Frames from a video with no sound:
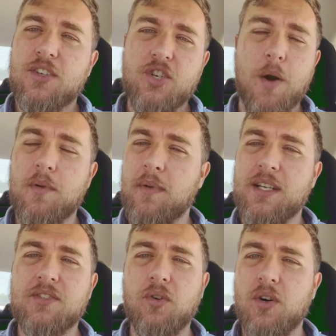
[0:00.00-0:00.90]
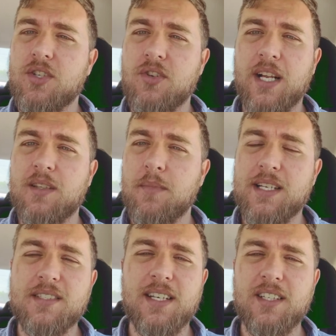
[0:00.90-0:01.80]
sharpen my sword, strengthen my
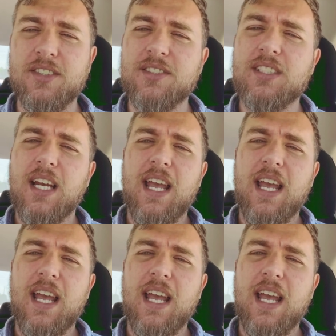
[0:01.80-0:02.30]
skills,